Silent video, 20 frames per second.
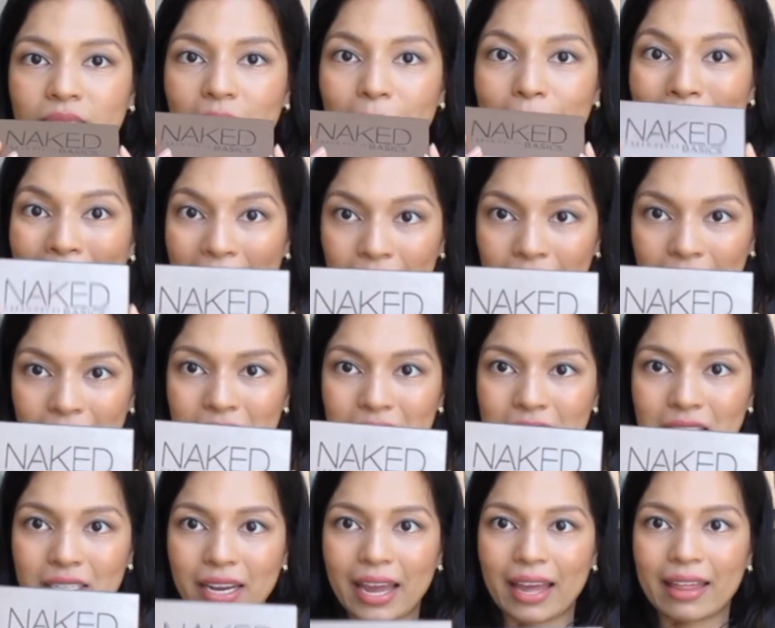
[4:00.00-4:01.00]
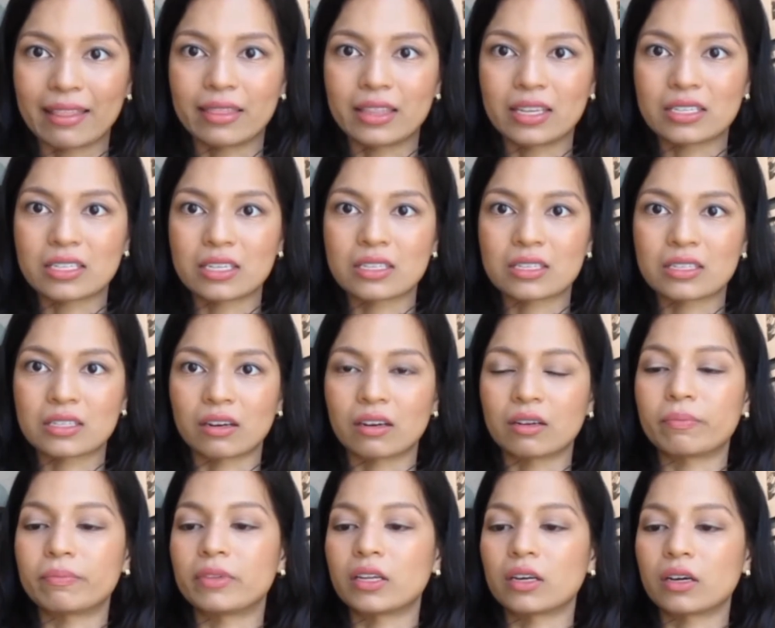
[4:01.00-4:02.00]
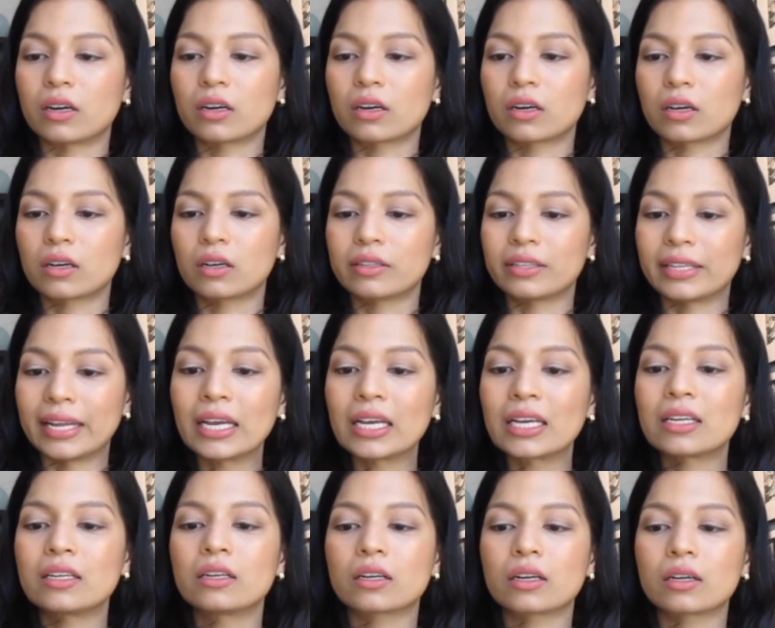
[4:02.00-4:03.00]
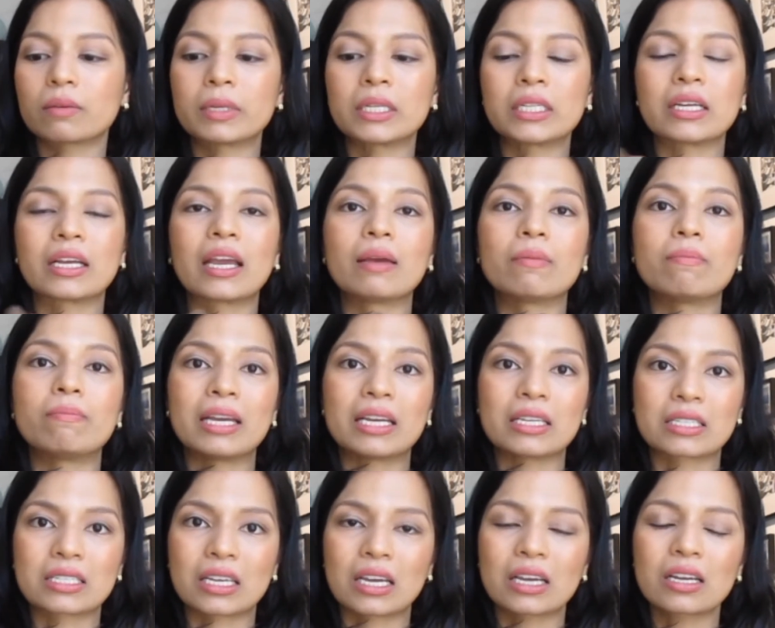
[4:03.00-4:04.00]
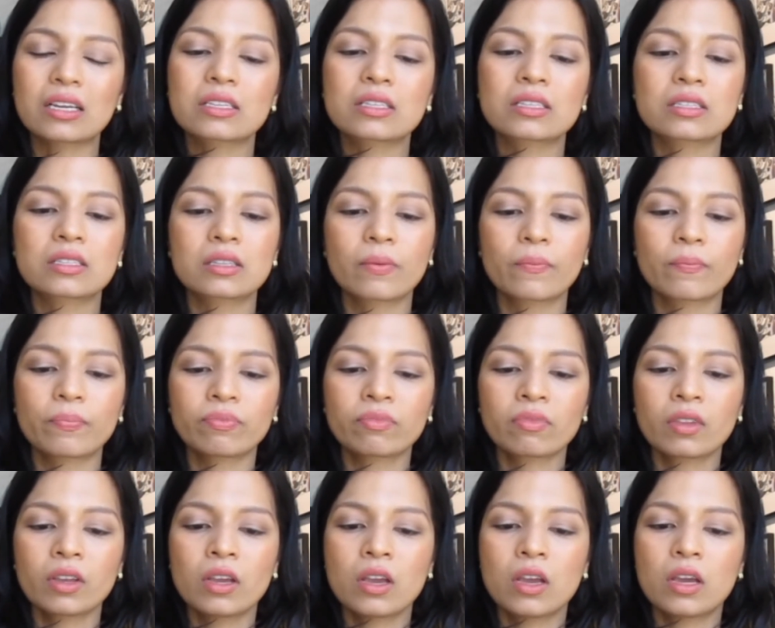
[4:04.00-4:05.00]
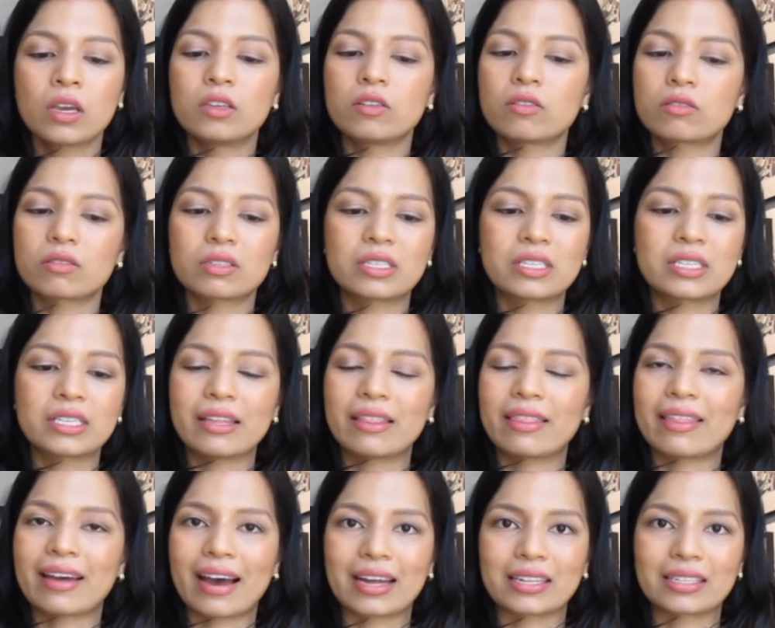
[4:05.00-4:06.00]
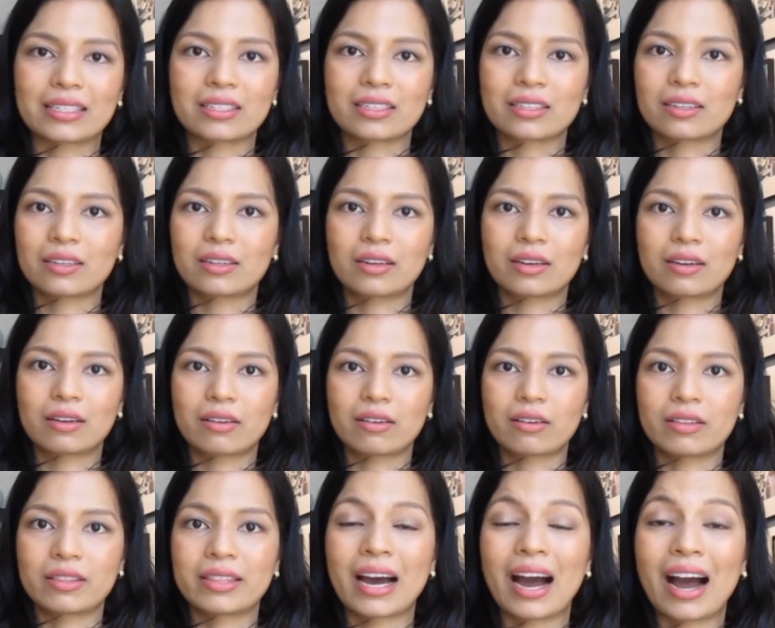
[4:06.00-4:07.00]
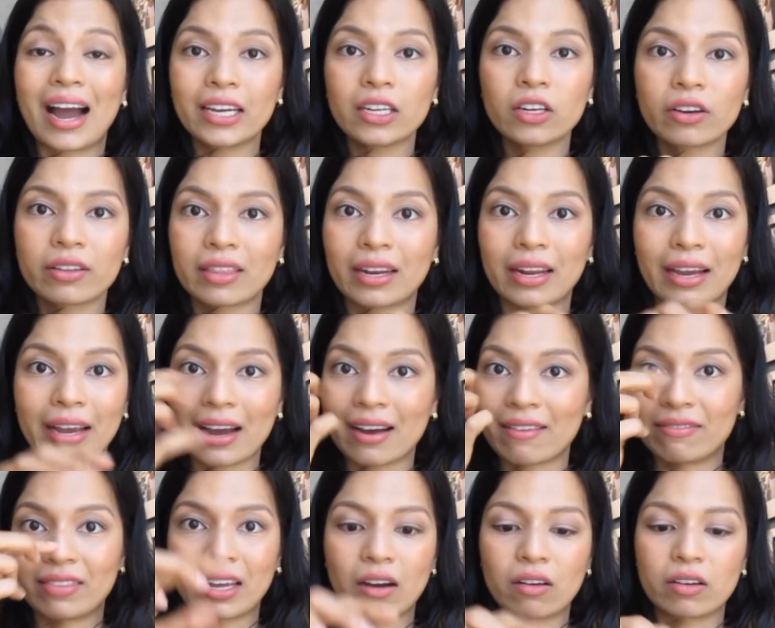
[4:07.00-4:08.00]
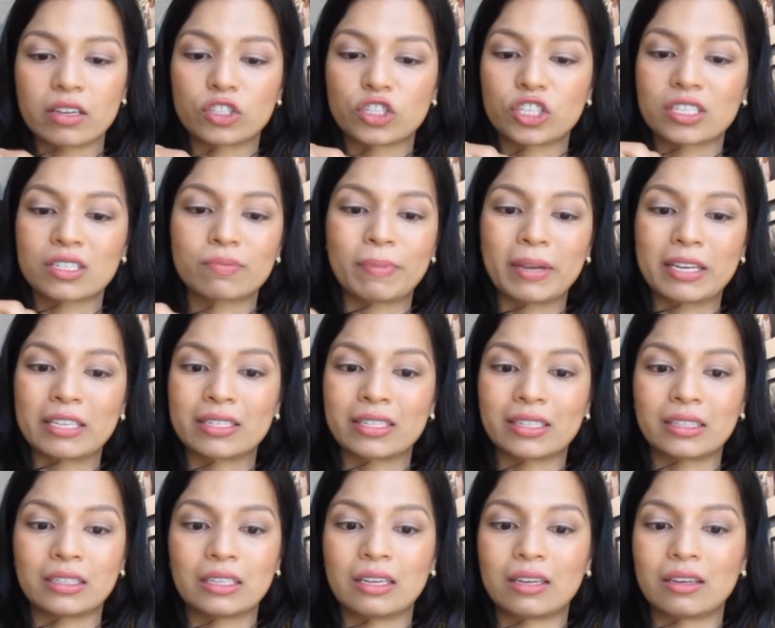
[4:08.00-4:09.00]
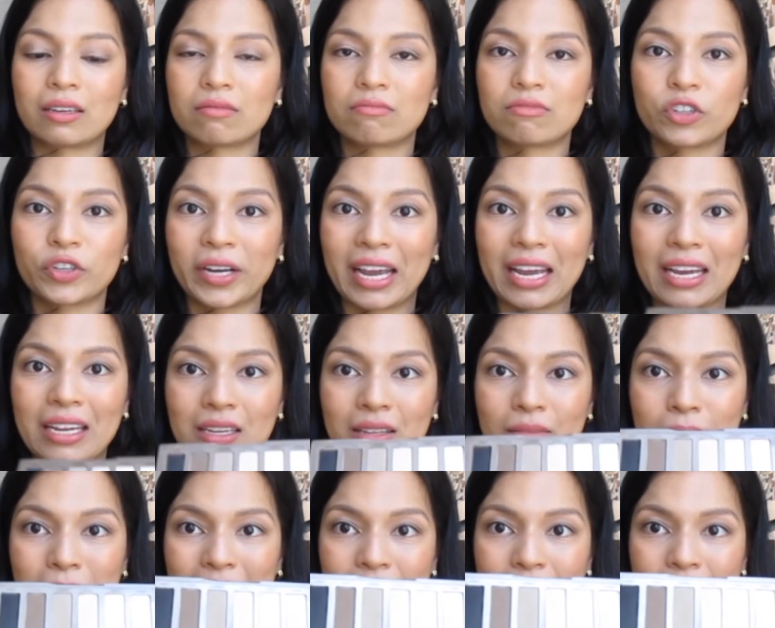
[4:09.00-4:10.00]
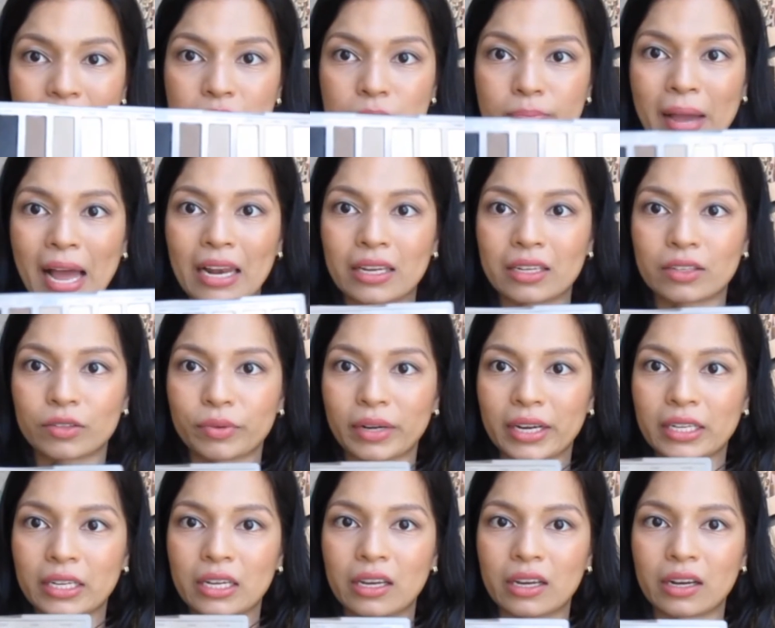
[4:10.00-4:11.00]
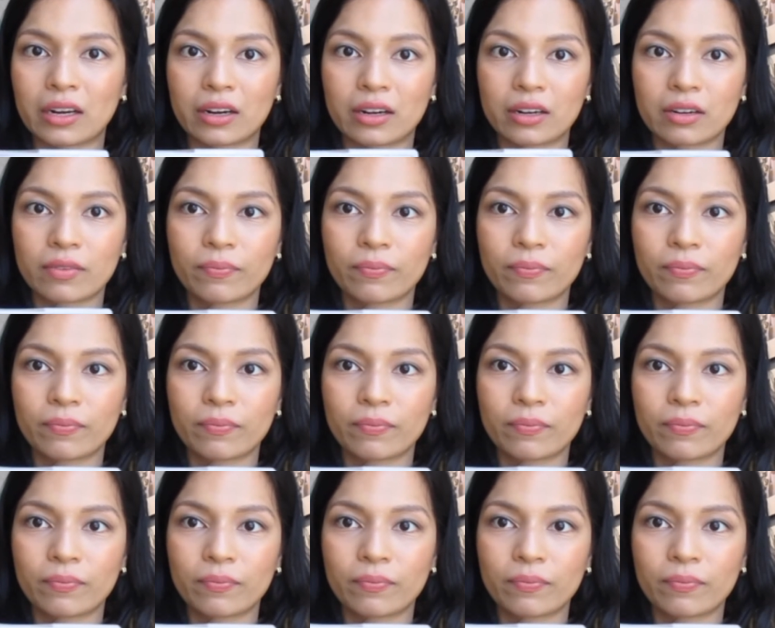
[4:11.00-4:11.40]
palette, and this is the Naked Urban Decay Basics. You could see that the eye look that I have now is just basically created by this palette right here.